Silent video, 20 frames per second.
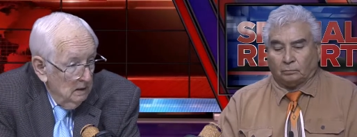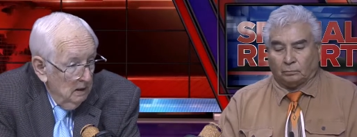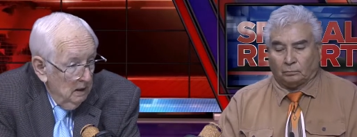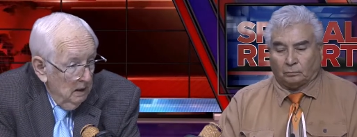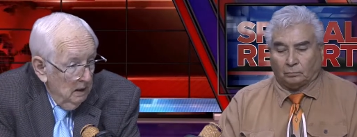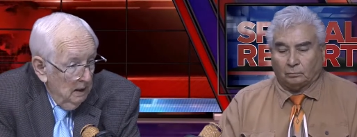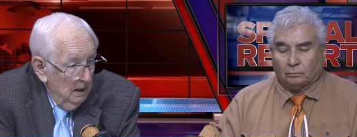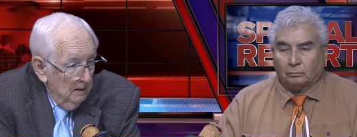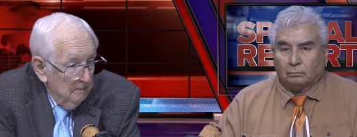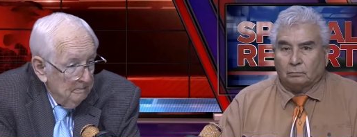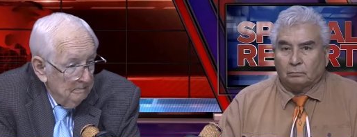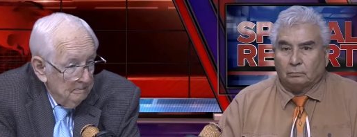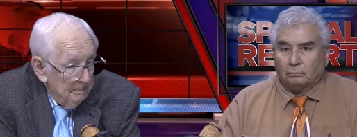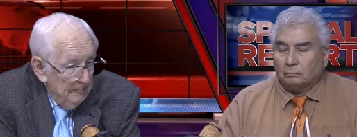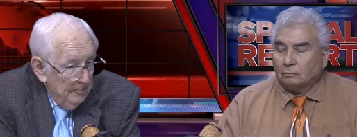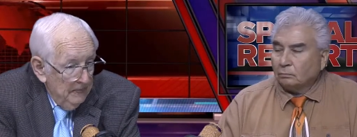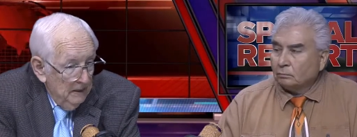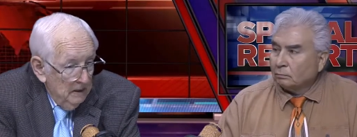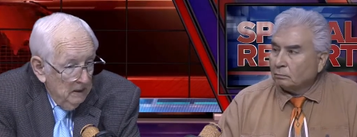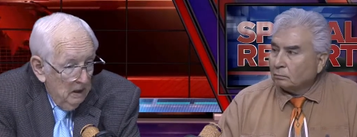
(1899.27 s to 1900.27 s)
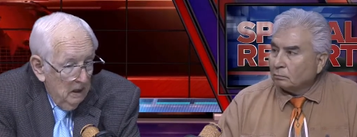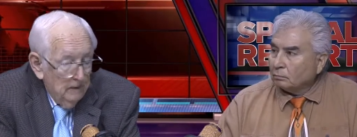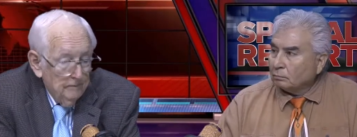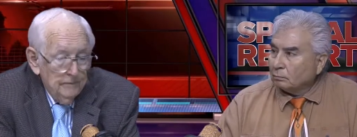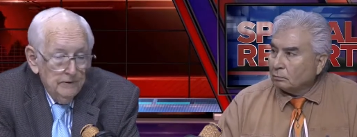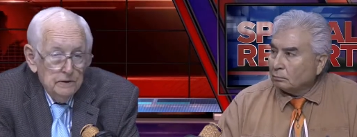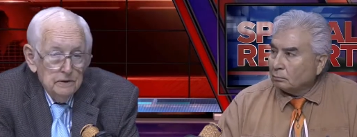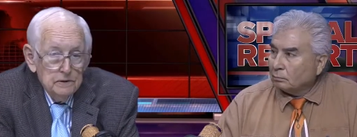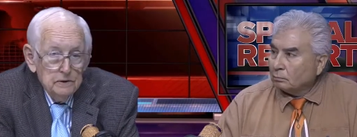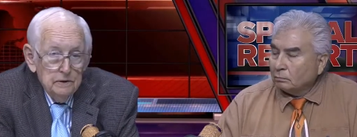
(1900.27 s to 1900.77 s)
Speaker 1: Um,
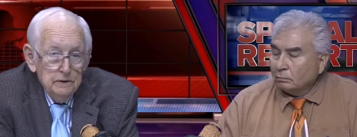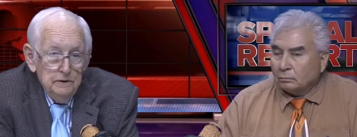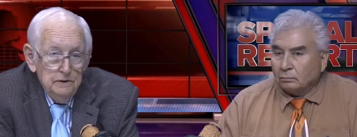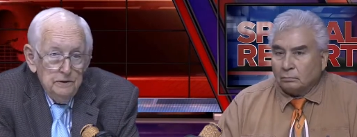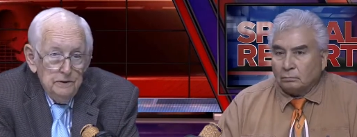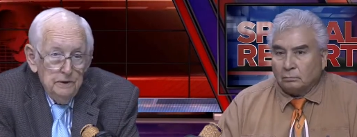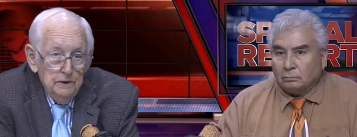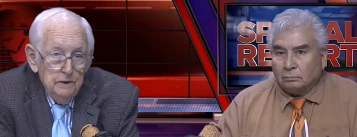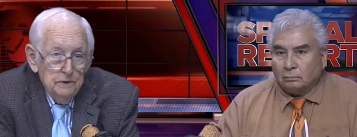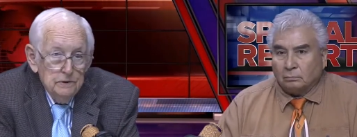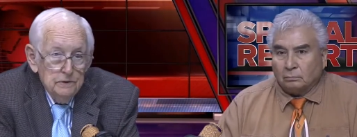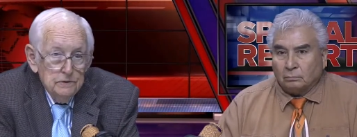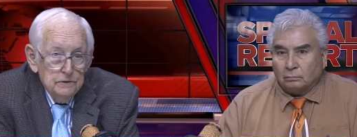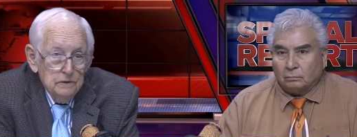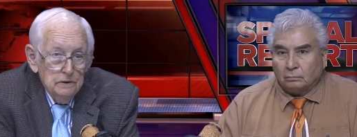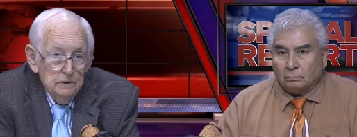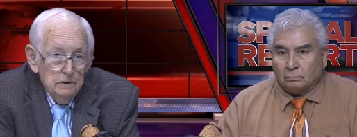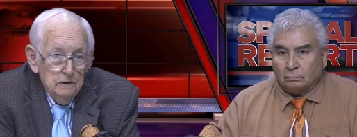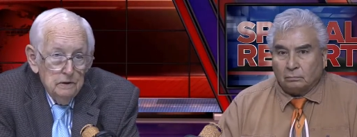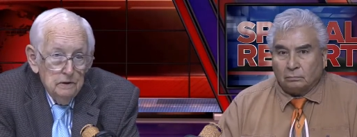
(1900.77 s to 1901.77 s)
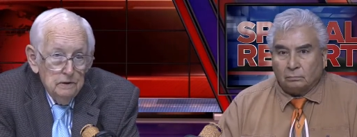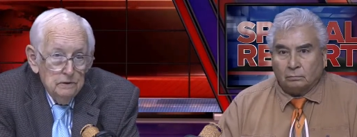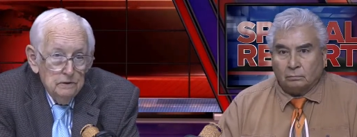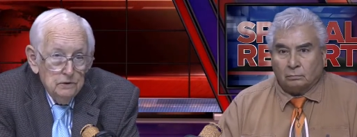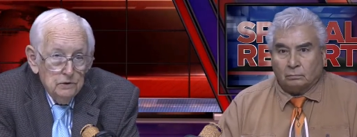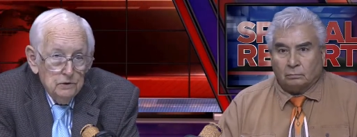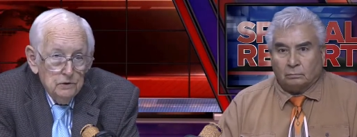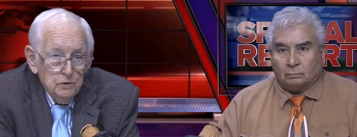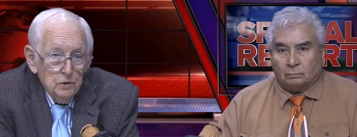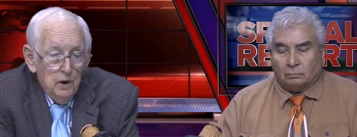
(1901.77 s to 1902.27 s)
obviously, she is
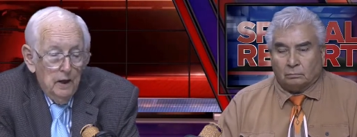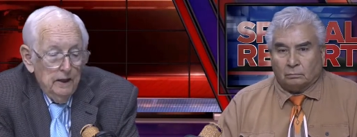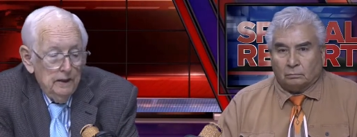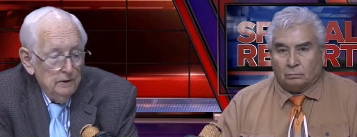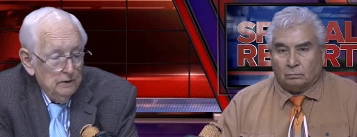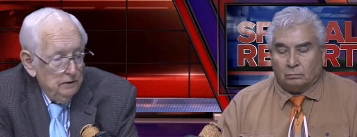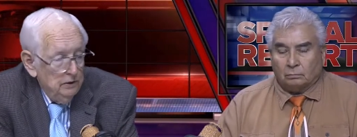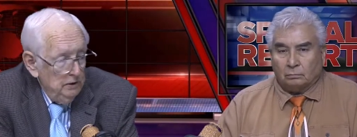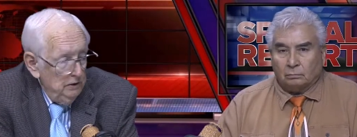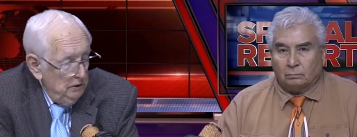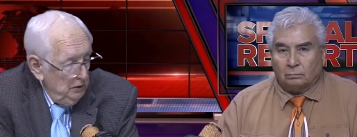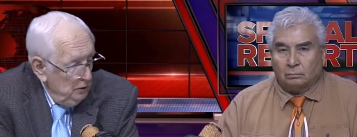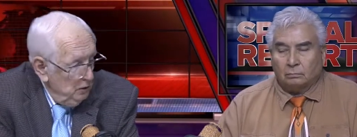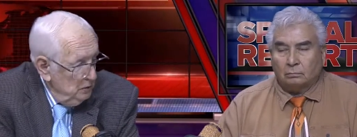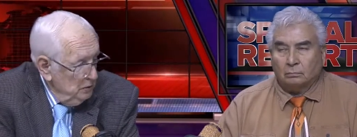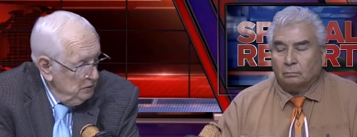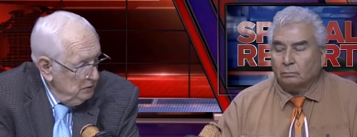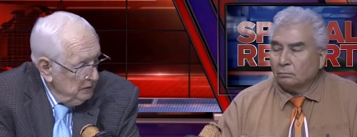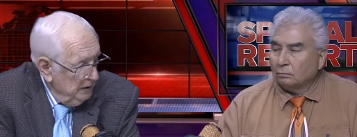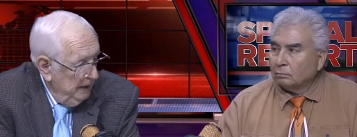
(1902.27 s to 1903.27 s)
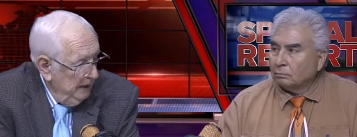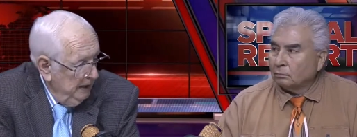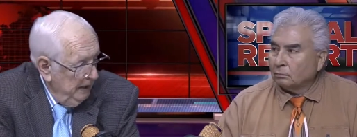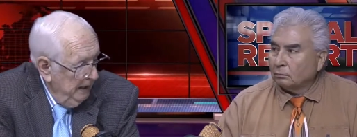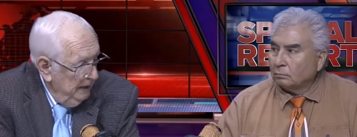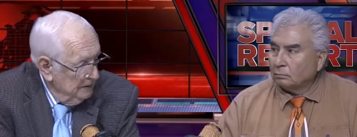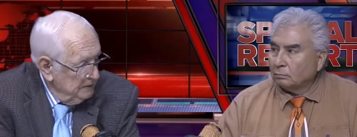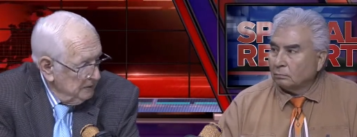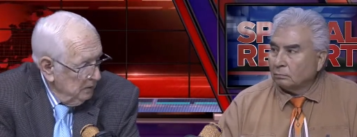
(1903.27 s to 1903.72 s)
trying to use it as